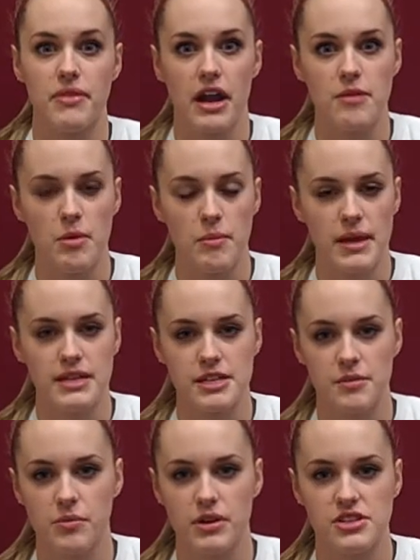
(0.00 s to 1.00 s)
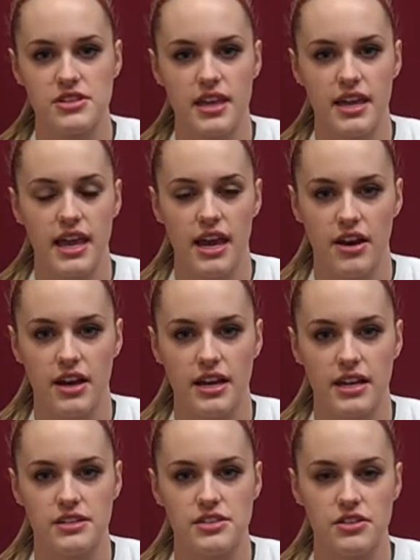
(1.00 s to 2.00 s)
their momentum, which they carried
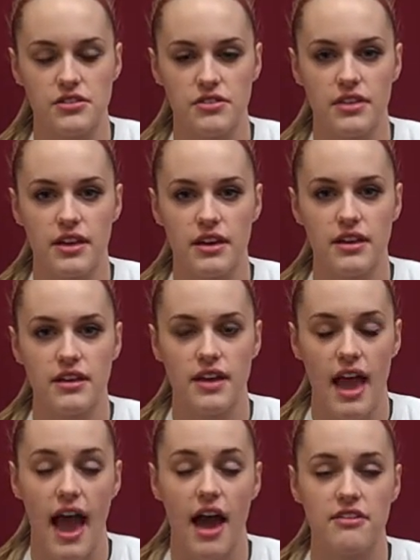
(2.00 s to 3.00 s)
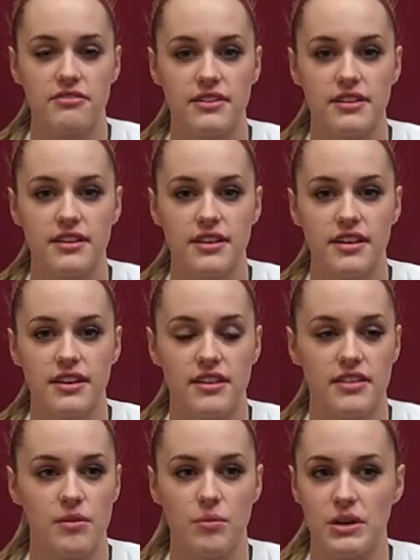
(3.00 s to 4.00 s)
into the half. And
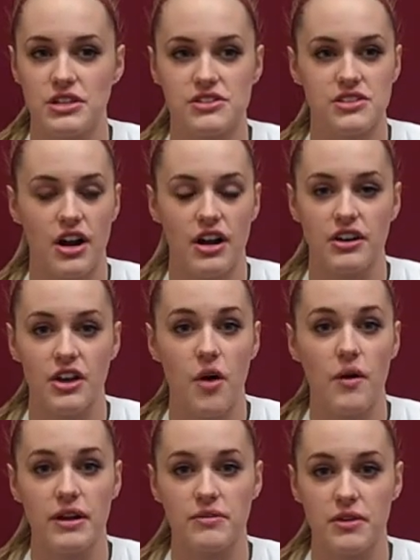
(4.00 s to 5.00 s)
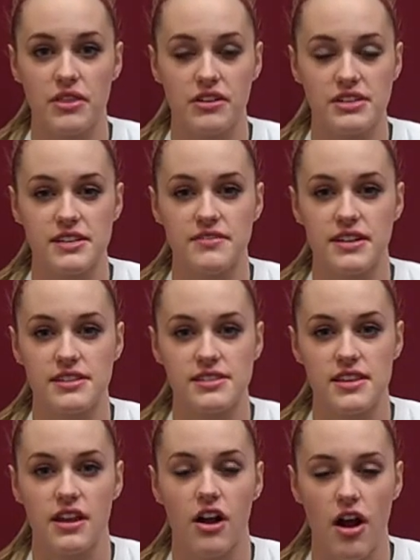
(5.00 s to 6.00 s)
then we just started going with our defense,
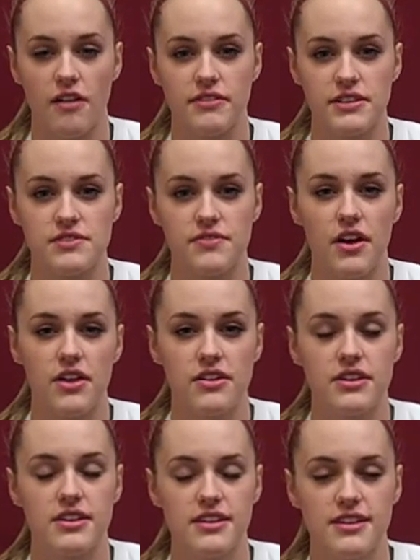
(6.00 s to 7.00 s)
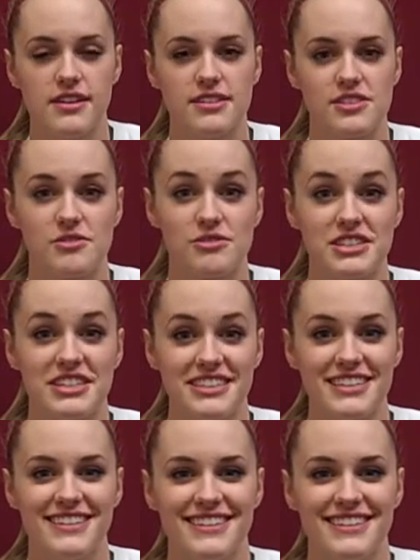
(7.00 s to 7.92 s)
and then our offense followed. So it was good.